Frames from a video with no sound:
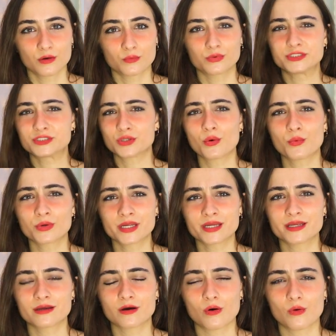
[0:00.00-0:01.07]
We don't
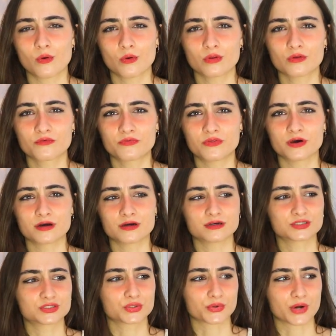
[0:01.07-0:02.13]
need all of the
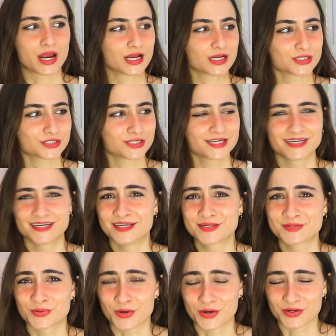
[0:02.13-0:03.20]
trash in
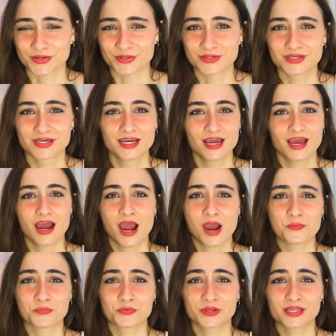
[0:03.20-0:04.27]
this world.
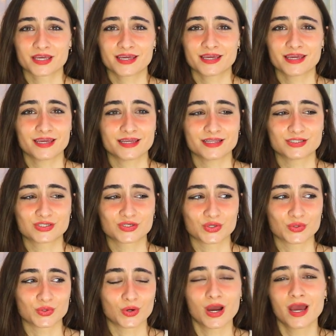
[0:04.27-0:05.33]
I'm really
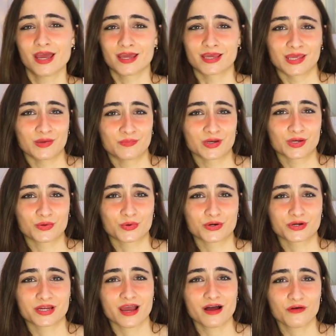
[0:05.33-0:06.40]
into keeping the
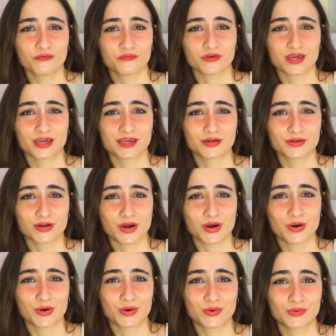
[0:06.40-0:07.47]
world healthy, you
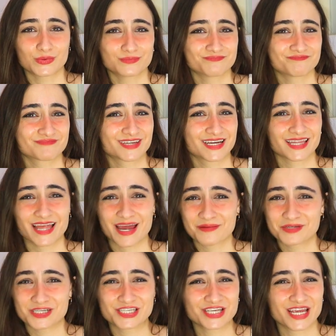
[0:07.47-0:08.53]
know,
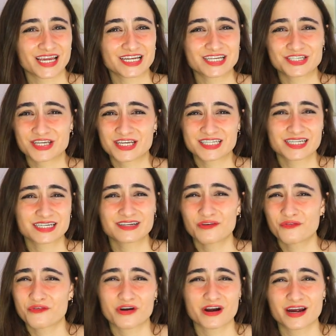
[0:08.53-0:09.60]
climate change isn't good
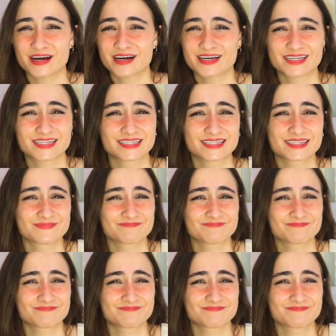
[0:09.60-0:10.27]
for us.